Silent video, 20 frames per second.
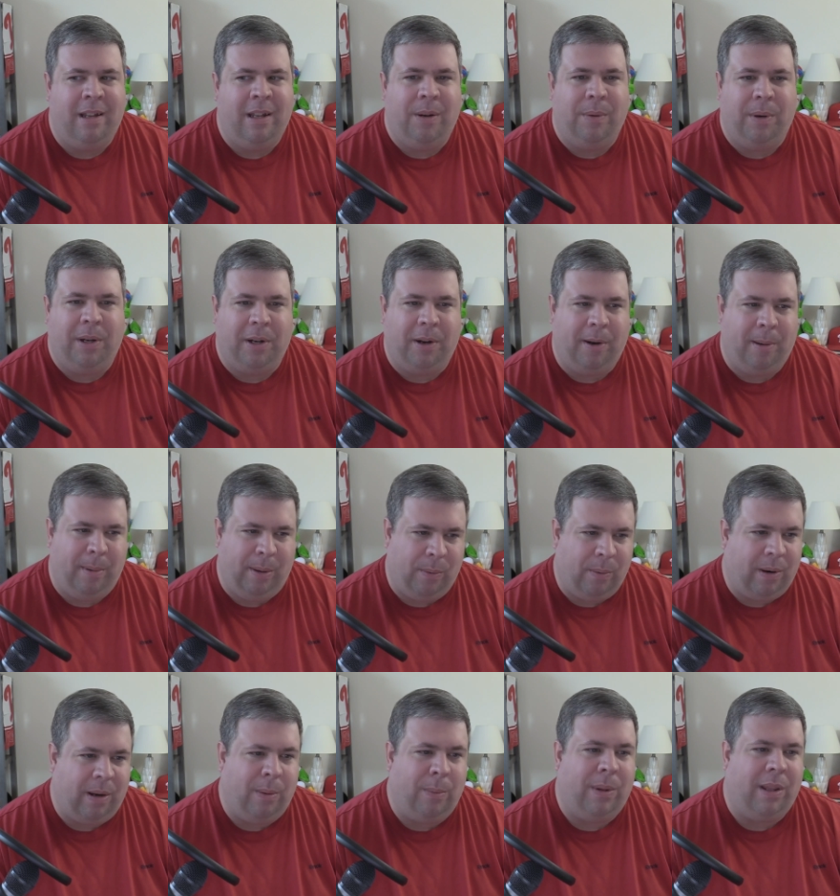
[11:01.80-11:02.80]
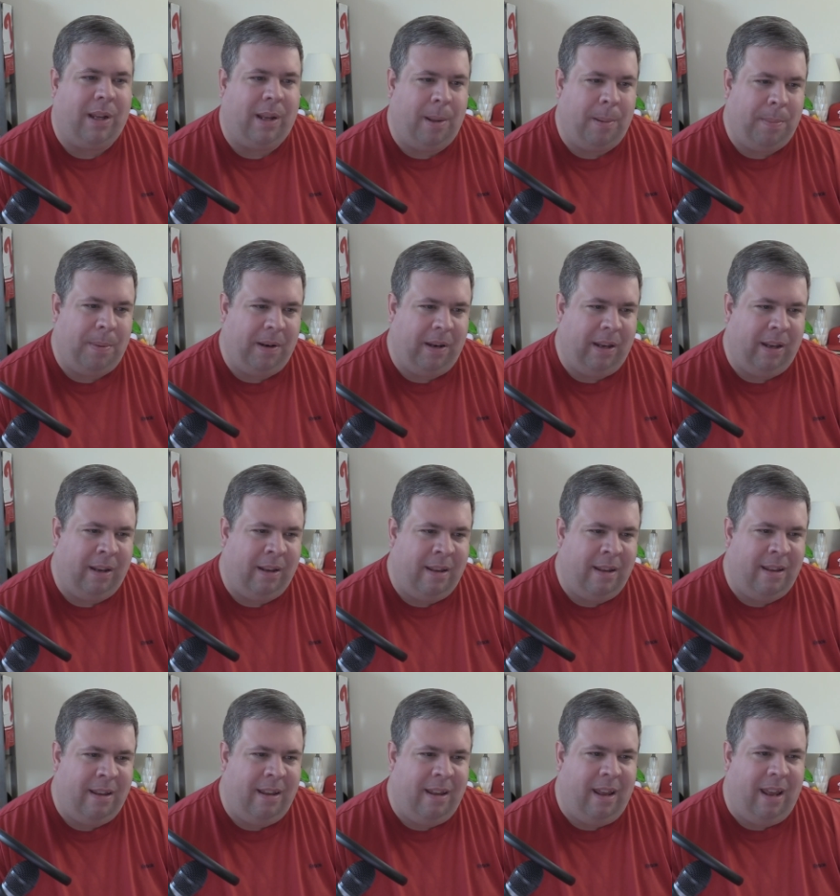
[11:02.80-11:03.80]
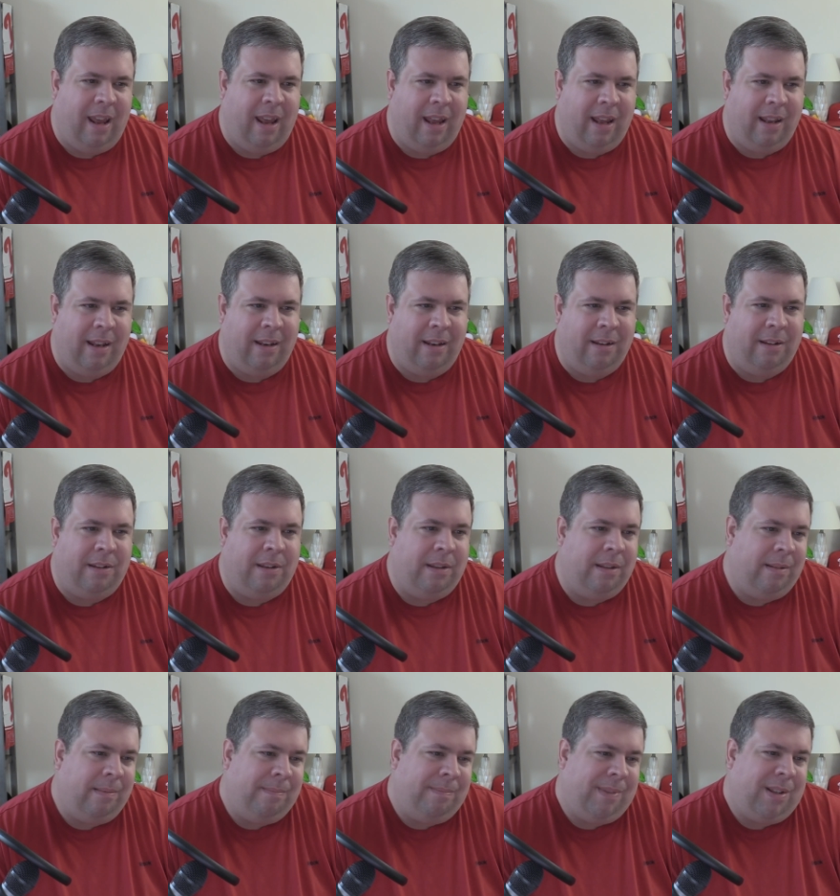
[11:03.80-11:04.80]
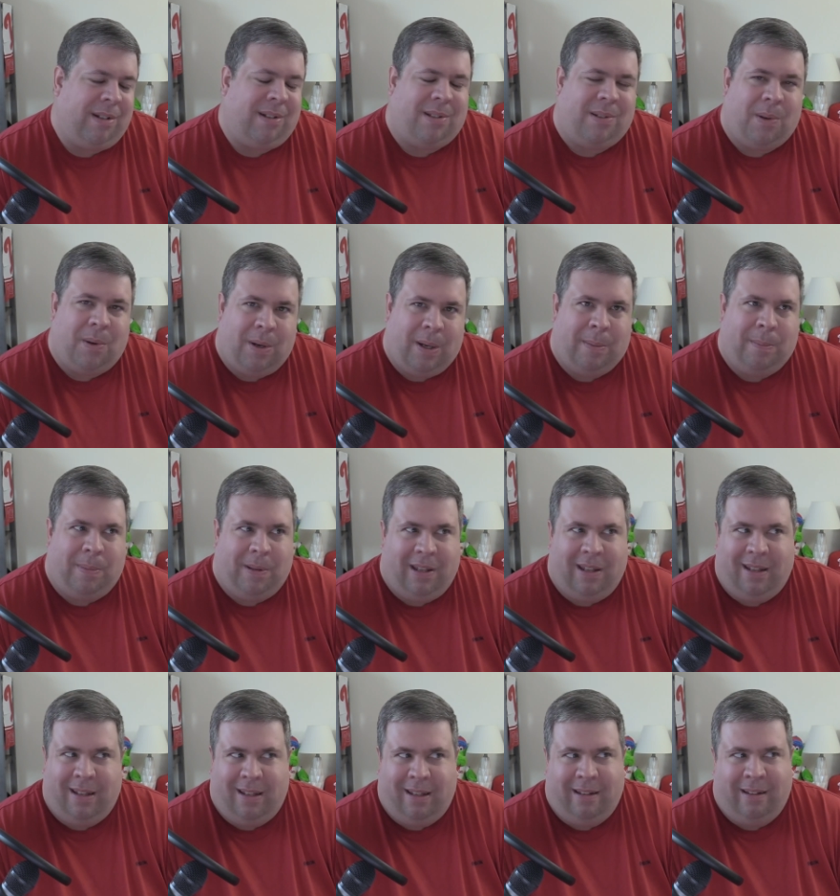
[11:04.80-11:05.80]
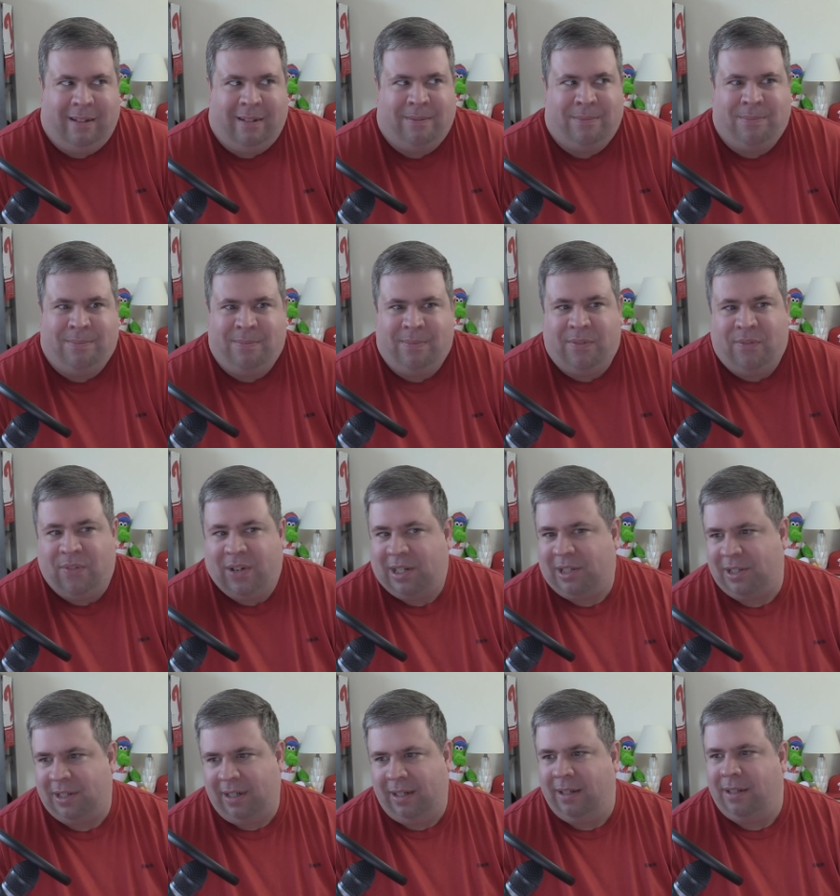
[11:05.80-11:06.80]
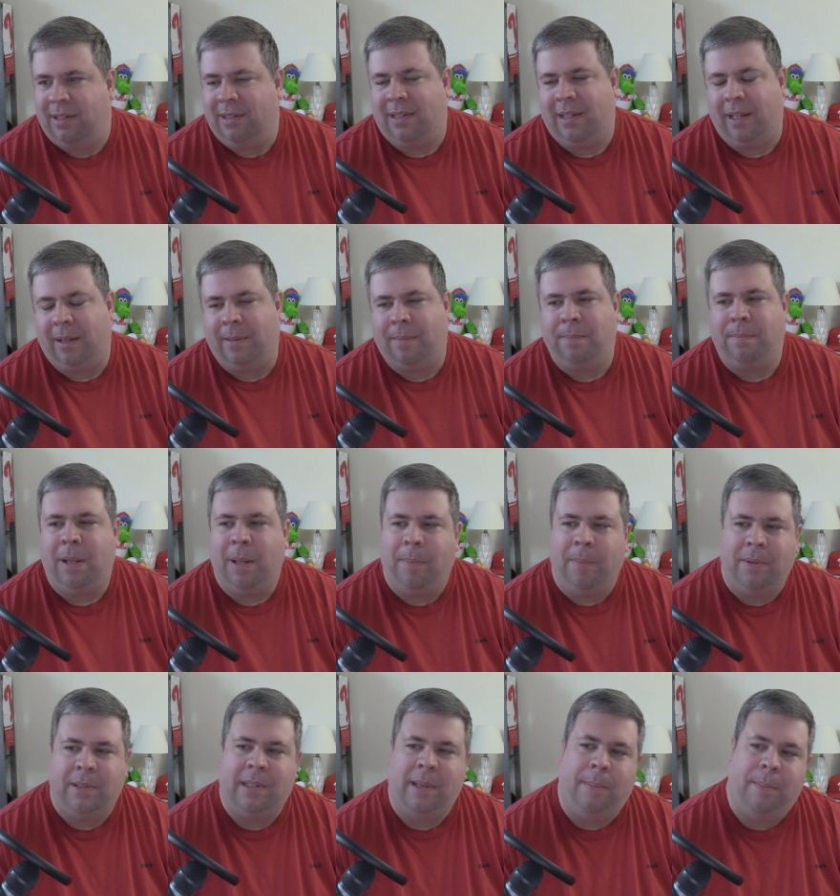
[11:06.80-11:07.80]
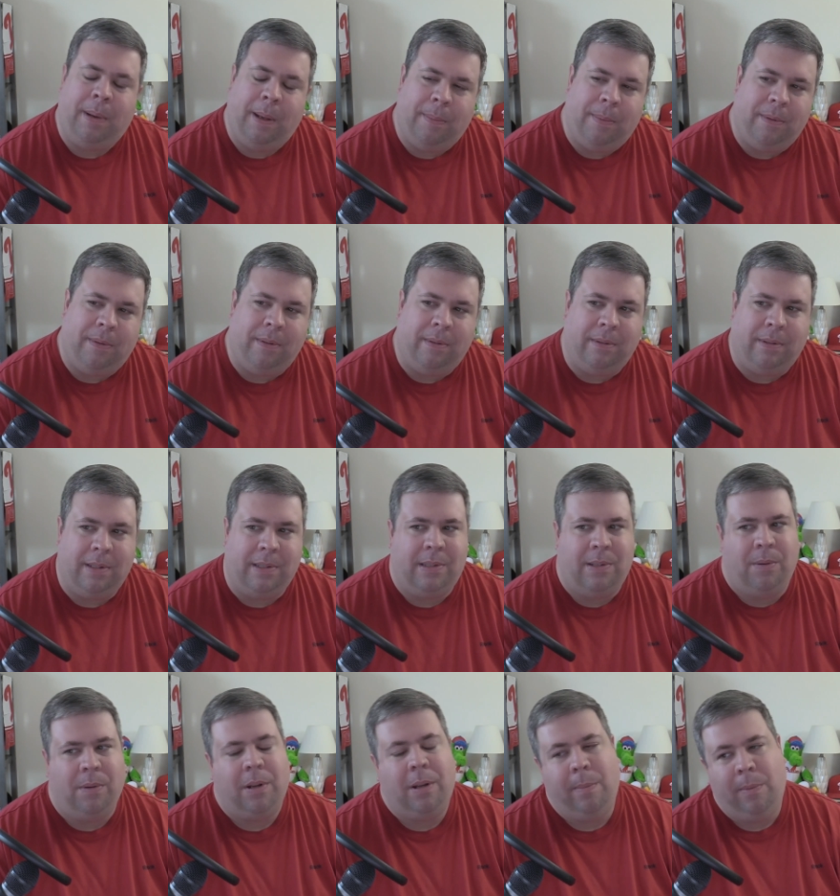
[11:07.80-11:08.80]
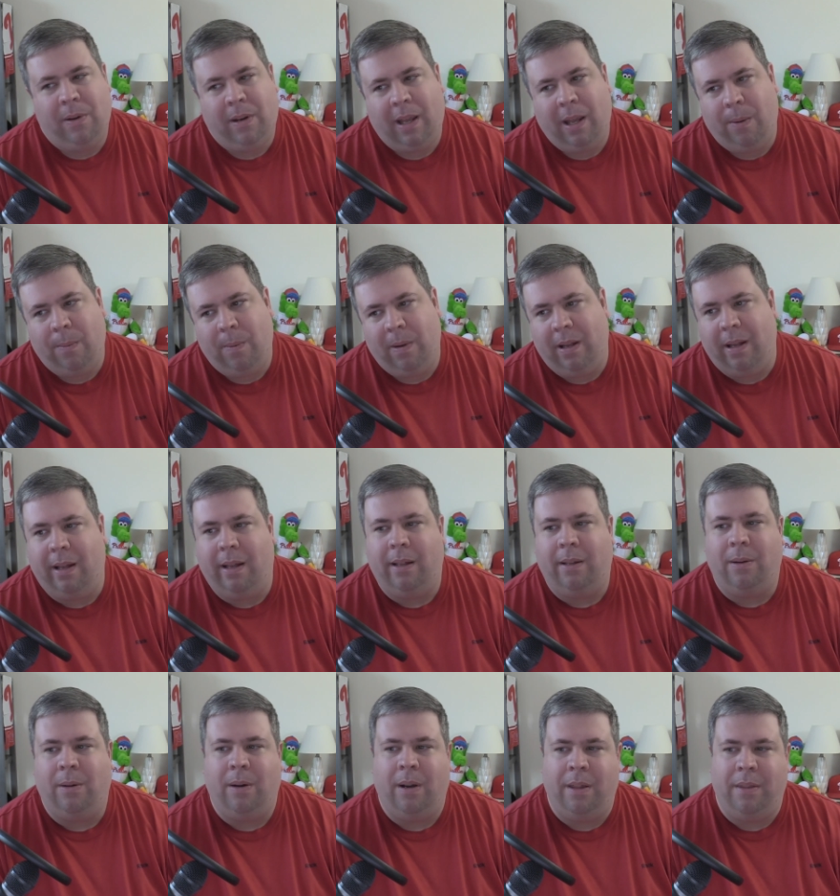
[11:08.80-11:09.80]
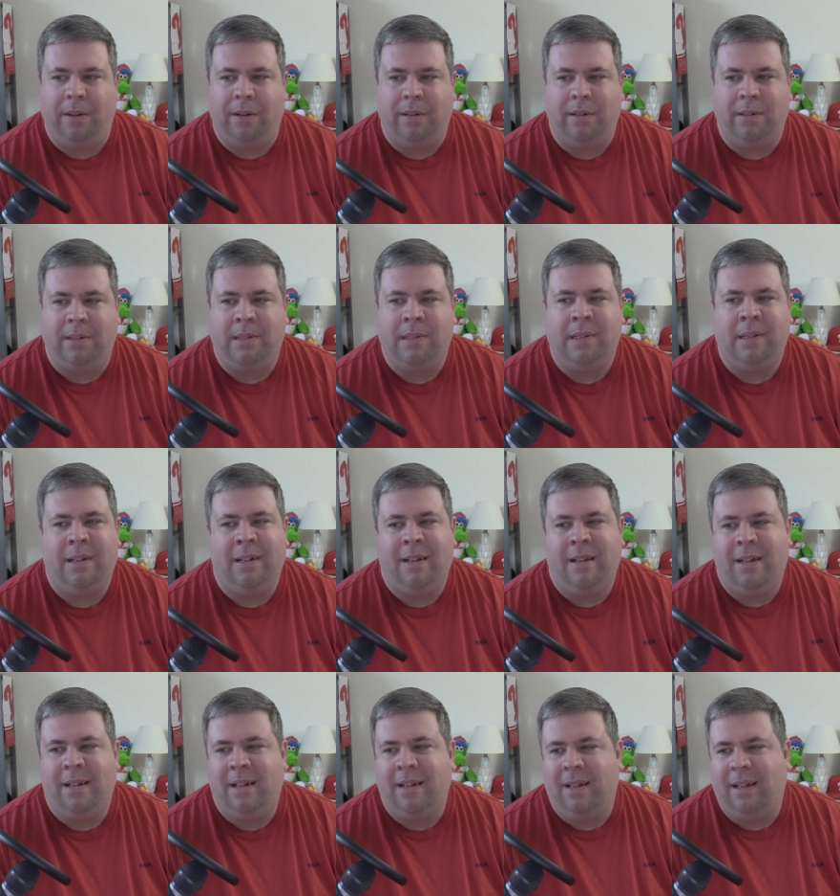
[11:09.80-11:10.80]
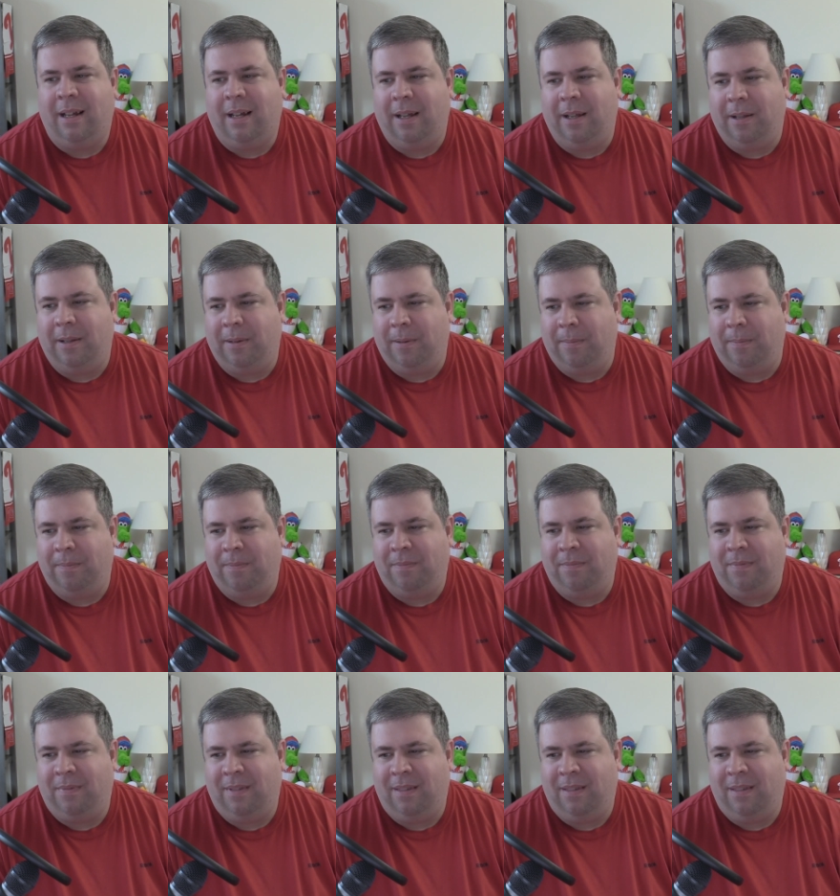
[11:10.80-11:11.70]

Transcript: where you're going to be working with a company, and there's going to be friction. Just like some people just don't communicate well, or others aren't,